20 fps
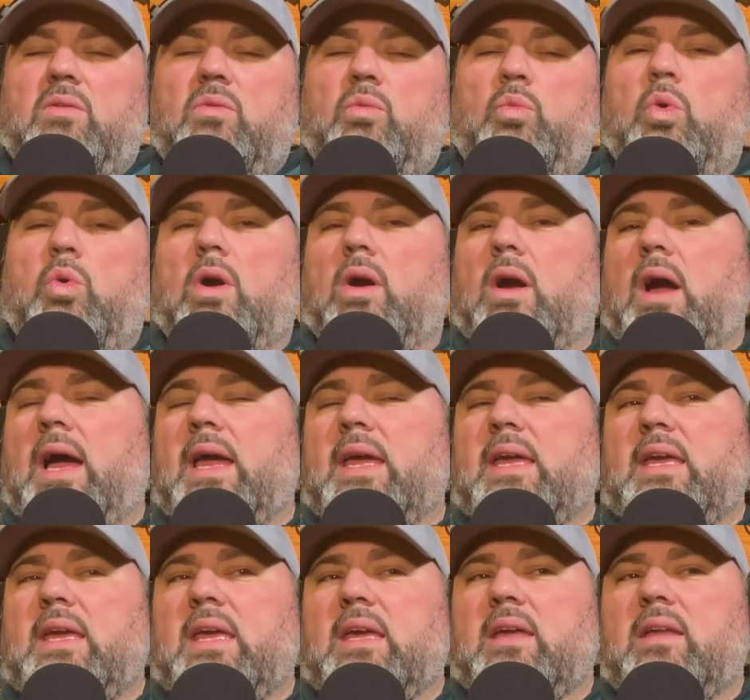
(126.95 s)
where I
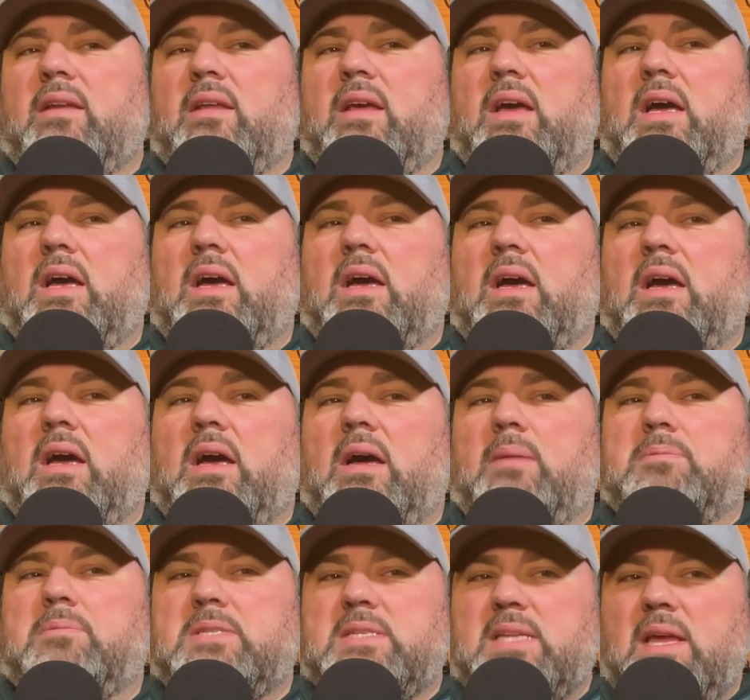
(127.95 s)
get
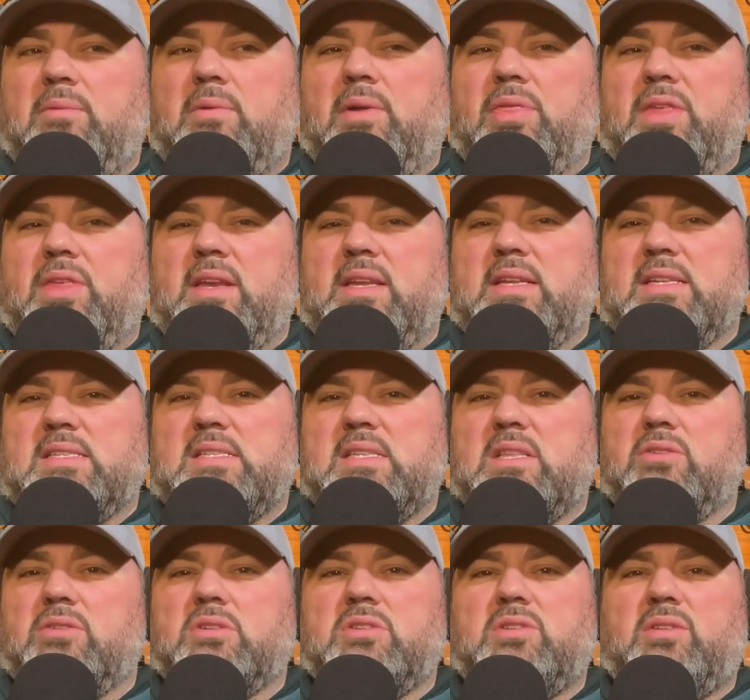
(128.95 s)
upset with it is
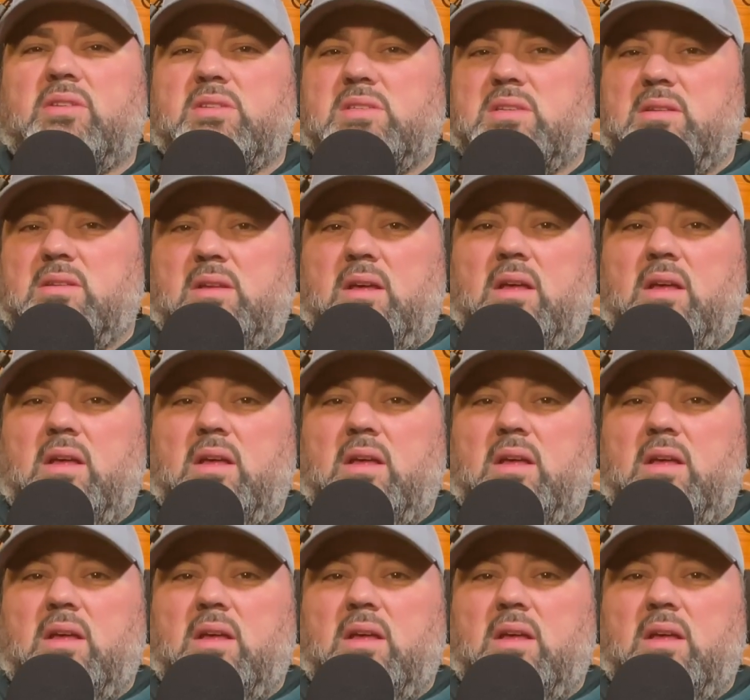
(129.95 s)
there's